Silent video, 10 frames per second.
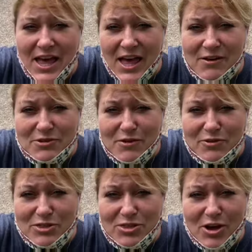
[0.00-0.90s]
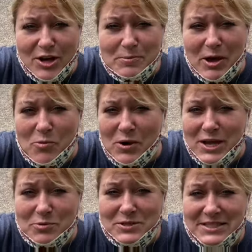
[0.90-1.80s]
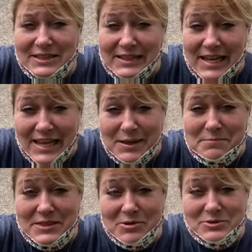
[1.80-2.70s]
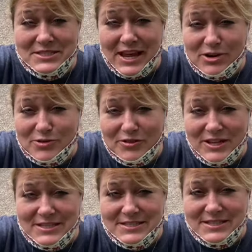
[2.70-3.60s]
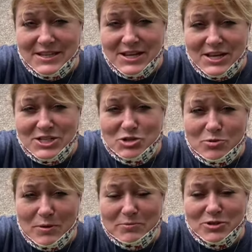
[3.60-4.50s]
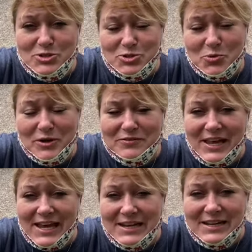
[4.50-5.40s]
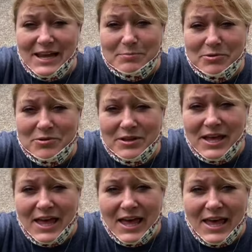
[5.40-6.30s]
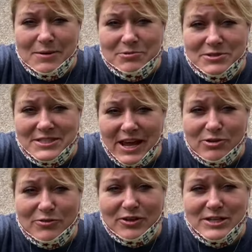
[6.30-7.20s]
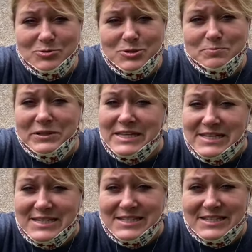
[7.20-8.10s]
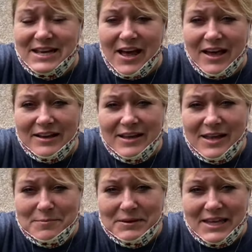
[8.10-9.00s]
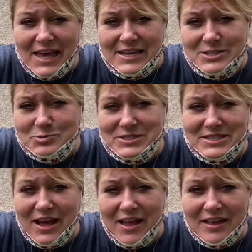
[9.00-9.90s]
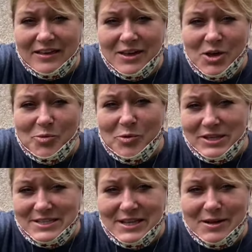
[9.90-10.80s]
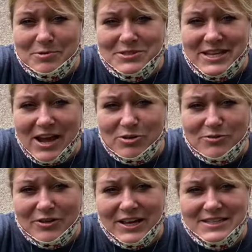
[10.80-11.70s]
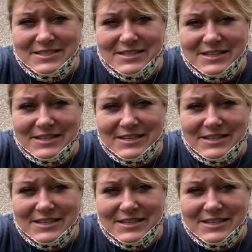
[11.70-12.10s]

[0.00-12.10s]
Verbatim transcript: Have you ever thought about why it was a lamb that was sacrificed? Do you remember the story of Cain and Abel? Abel's sacrifice was pleasing to God, but Cain's was not. What did Abel sacrifice?